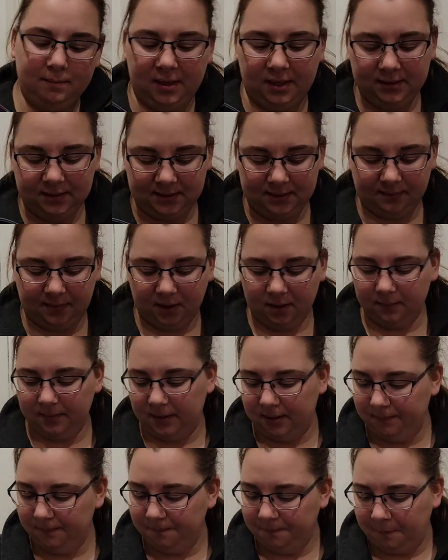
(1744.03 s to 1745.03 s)
men's
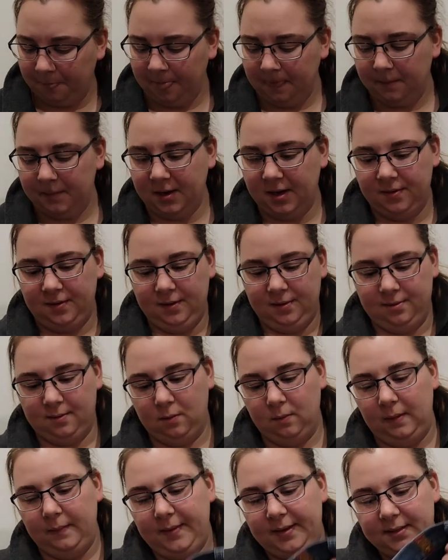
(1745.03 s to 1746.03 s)
department but I think they're
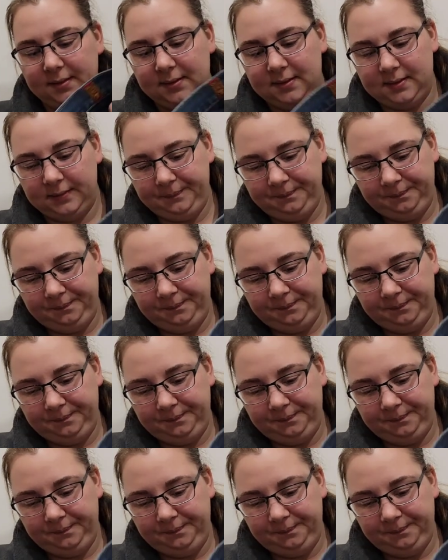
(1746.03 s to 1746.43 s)
women's.